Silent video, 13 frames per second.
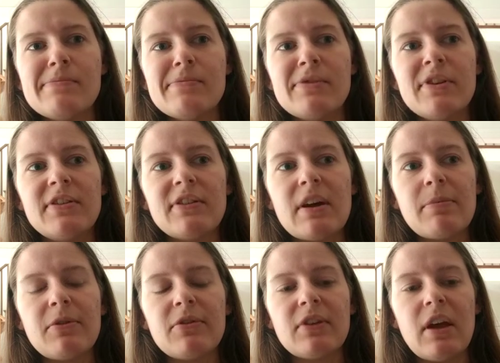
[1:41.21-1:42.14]
The
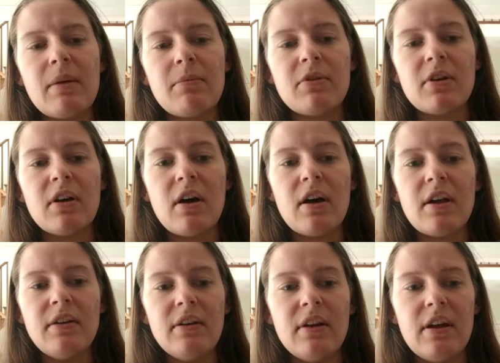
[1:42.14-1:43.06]
disciples came to God,
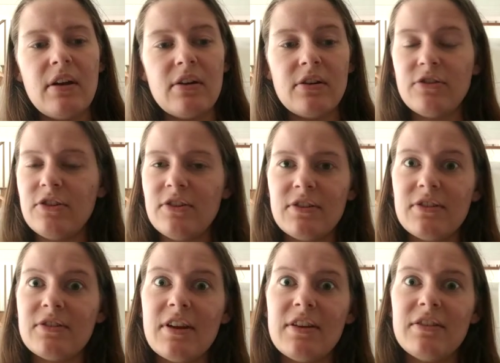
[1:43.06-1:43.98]
or
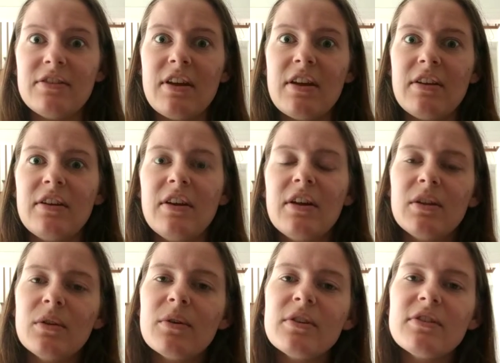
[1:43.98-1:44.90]
Jesus, and said,
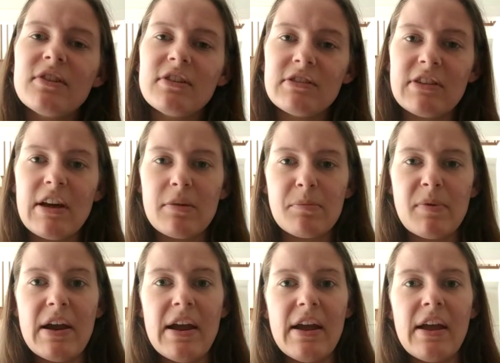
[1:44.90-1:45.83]
Lord, teach us how to
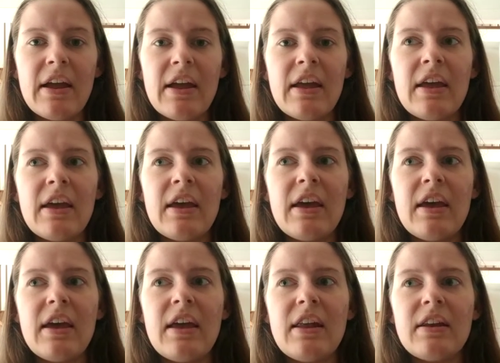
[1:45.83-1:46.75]
pray.
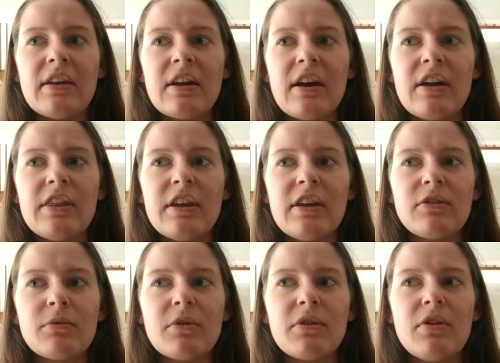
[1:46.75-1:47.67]
And I think
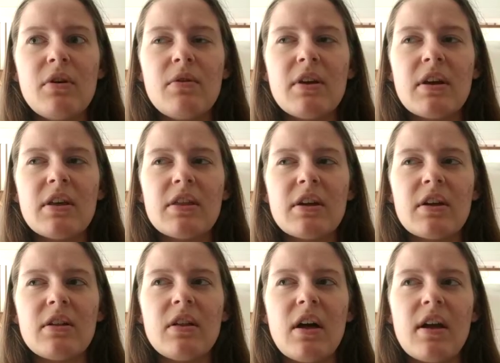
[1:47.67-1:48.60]
it's worth noting that a
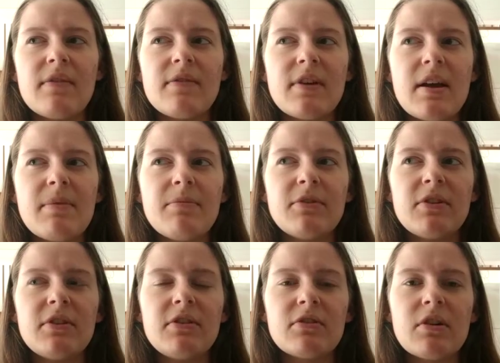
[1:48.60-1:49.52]
lot of times
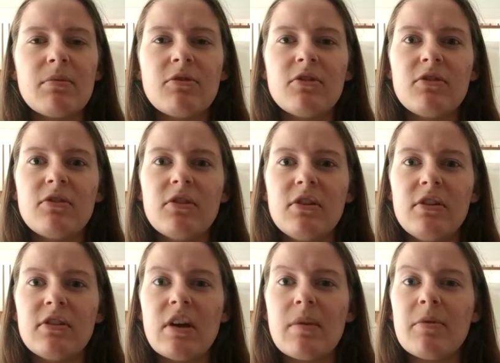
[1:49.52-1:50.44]
in the scriptures, the
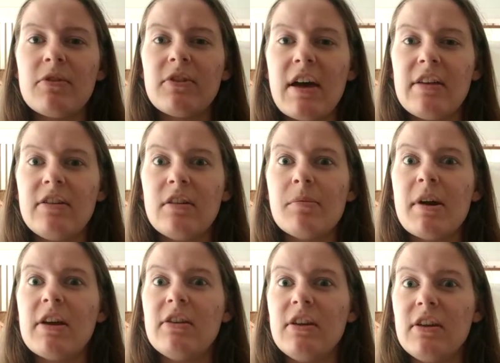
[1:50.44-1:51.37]
disciples had some
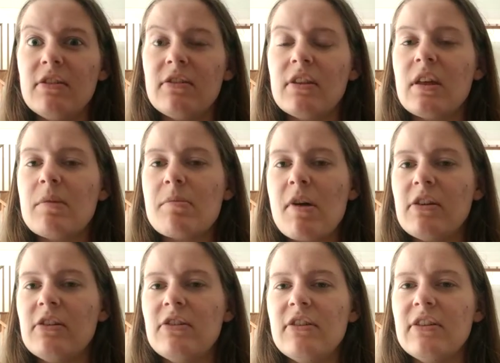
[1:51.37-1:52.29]
ideas that they brought
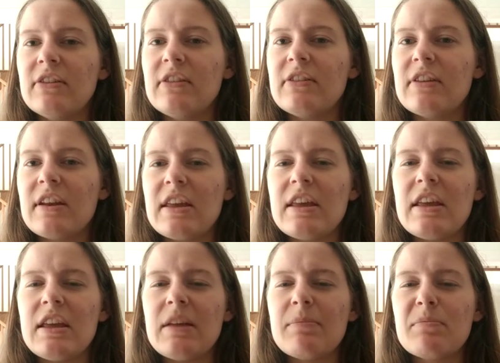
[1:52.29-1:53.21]
to Jesus that
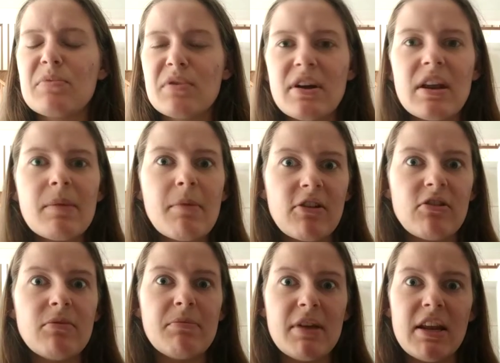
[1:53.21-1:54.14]
he pretty much
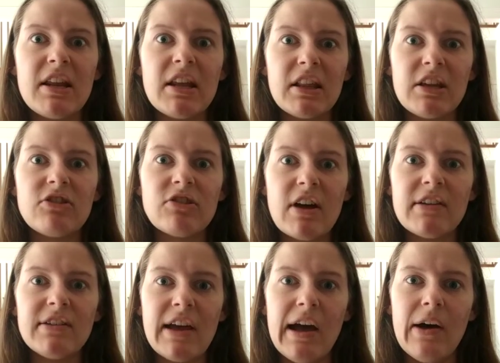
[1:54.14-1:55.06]
immediately shot
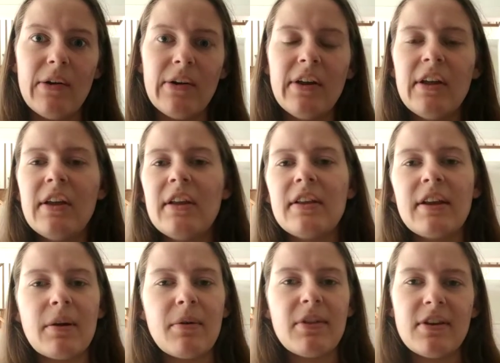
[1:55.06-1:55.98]
down.
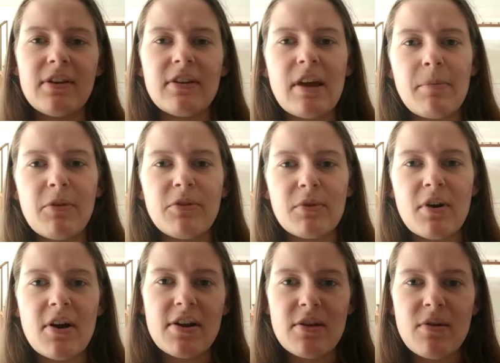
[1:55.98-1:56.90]
Like when the disciples were
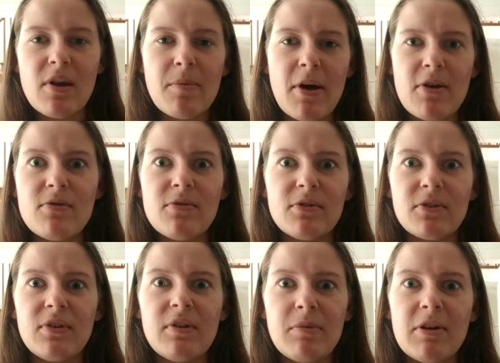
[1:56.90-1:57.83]
arguing about who was
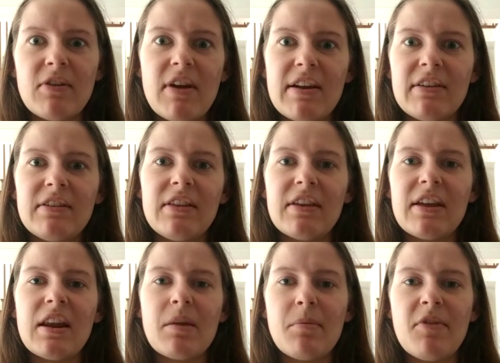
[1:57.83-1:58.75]
going to be greatest in the
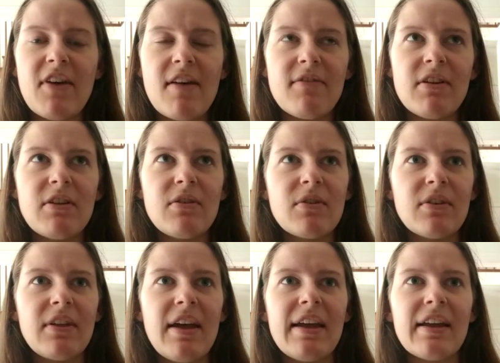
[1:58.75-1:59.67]
kingdom of heaven, or
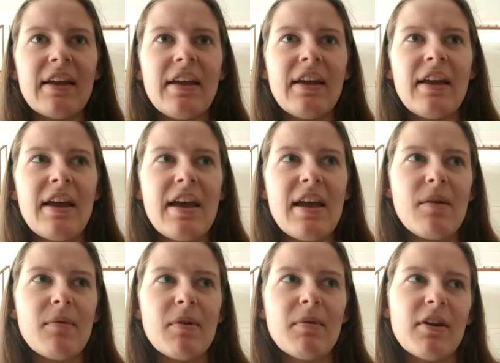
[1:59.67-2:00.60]
like, hey,
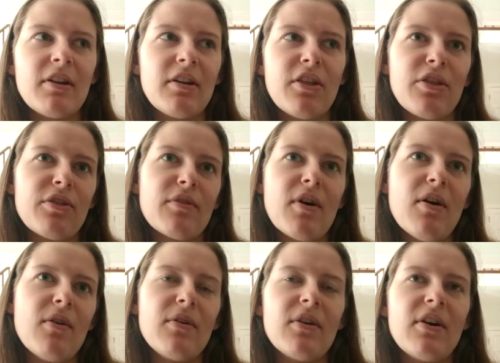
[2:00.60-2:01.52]
we want a
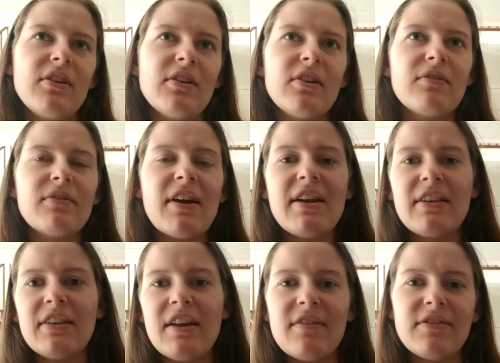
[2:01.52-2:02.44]
throne on your right
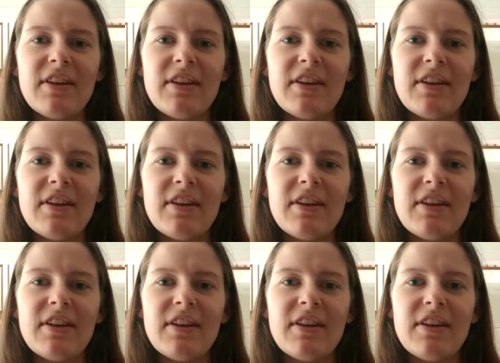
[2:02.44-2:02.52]
and left